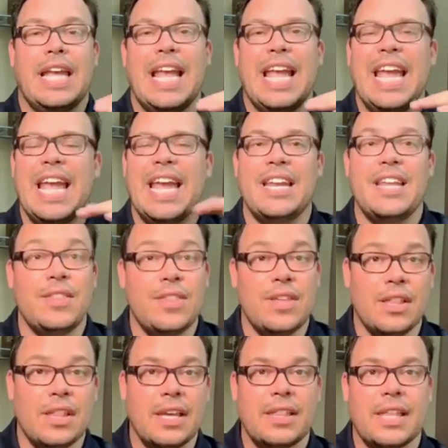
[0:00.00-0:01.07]

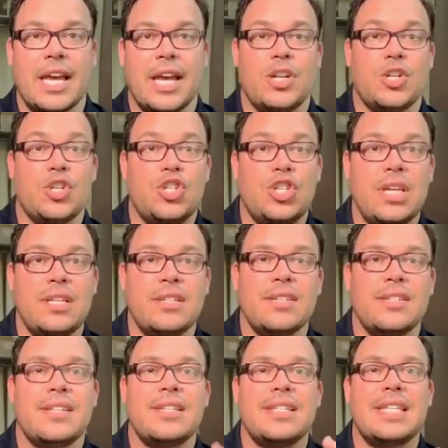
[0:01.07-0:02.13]
anything like that.
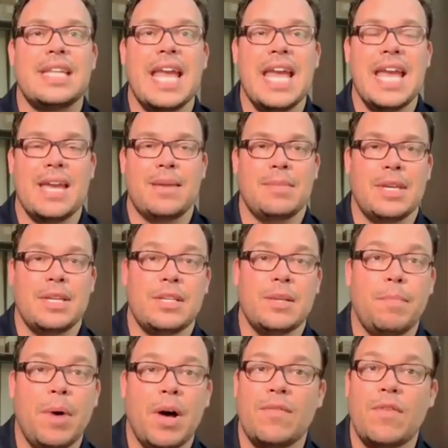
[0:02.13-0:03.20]
Jesus' name is
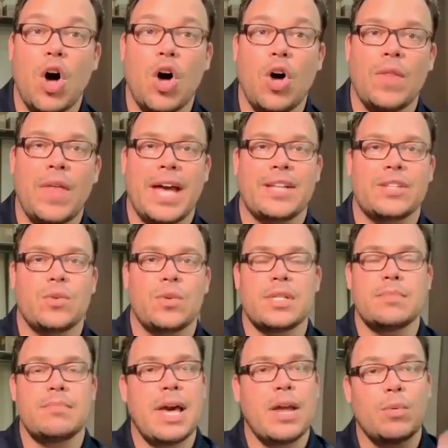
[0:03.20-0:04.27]
above all that. So it
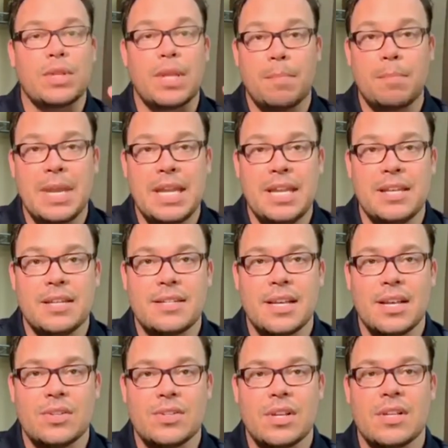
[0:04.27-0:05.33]
doesn't matter what the media
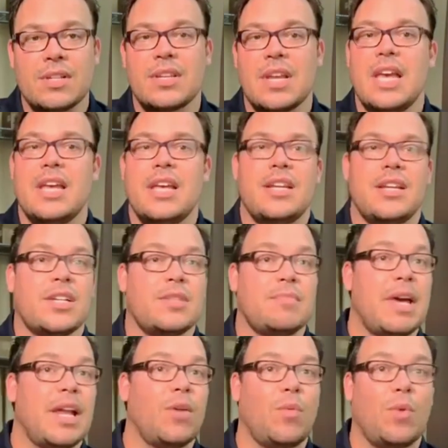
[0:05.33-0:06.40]
tells us, doesn't
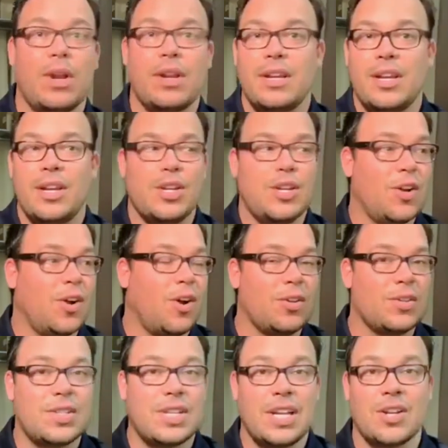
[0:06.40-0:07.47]
matter what you're all
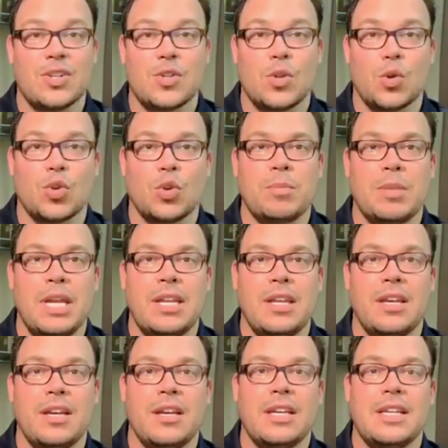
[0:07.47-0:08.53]
seeing on social
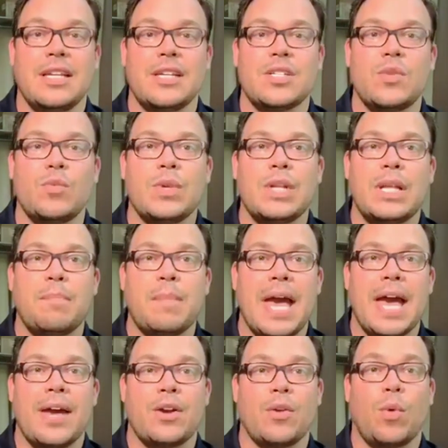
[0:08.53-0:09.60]
media, it doesn't really
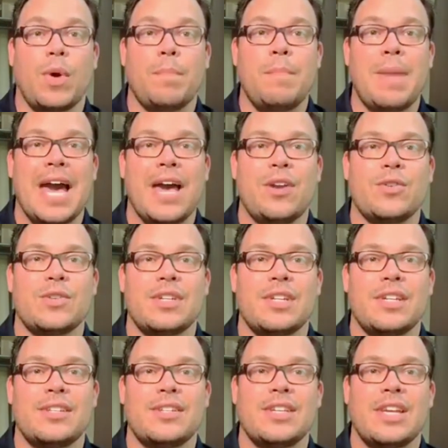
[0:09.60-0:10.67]
matter. What matters
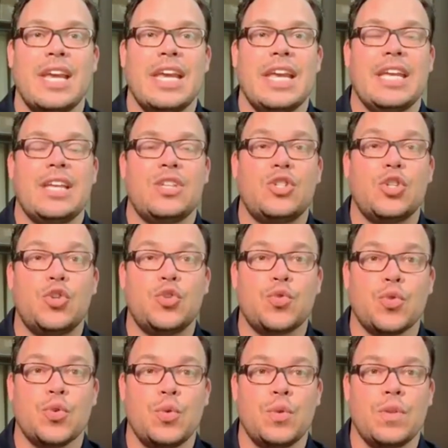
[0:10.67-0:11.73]
is is the
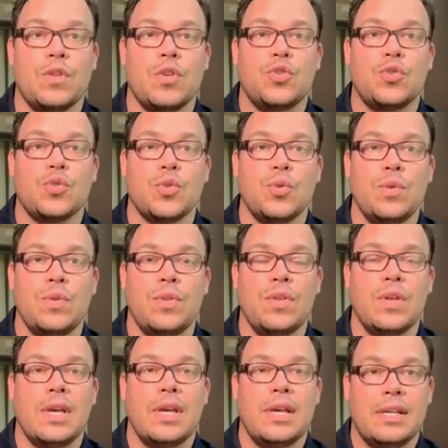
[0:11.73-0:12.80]
truth. And the truth
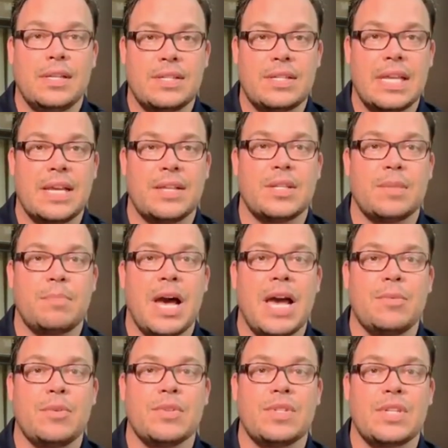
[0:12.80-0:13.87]
says, the
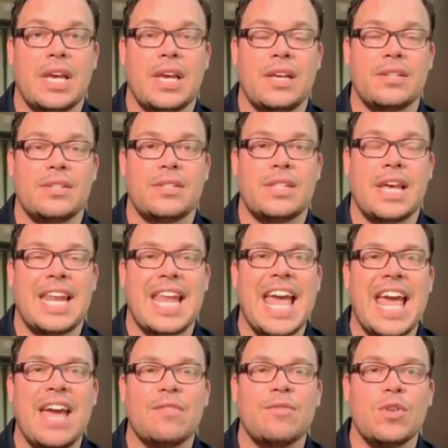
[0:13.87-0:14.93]
Bible says that
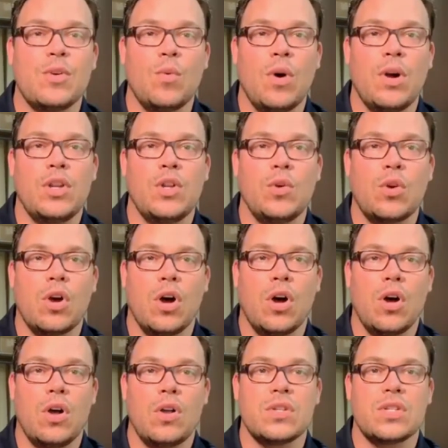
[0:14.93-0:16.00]
everyone who
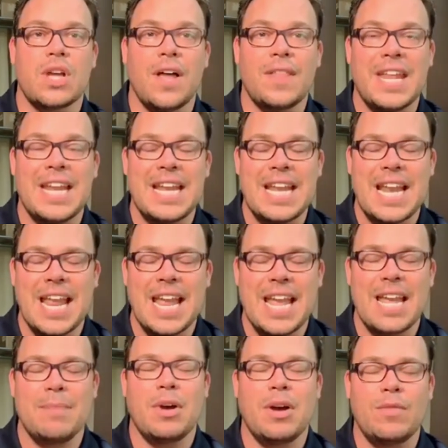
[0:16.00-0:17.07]
calls on the
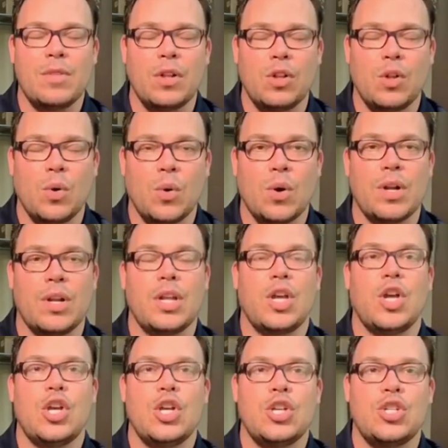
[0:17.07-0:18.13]
name of the Lord
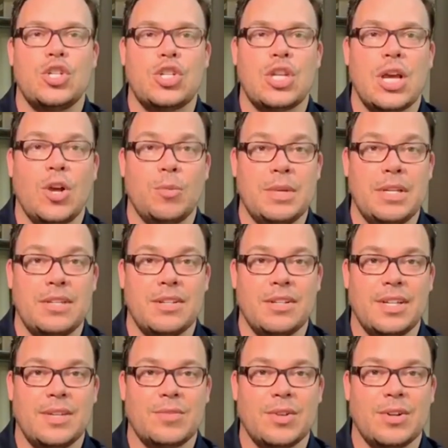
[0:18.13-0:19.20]
shall be
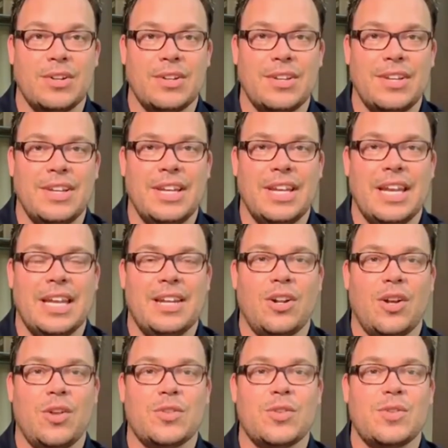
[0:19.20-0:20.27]
delivered. And it
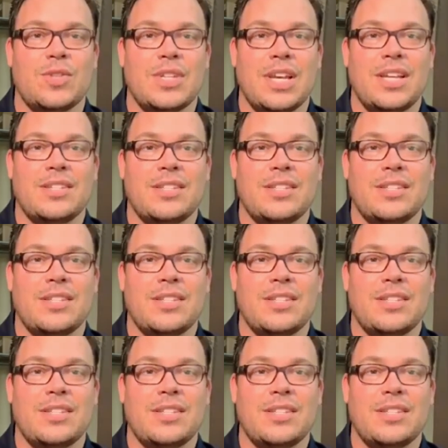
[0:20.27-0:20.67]
also says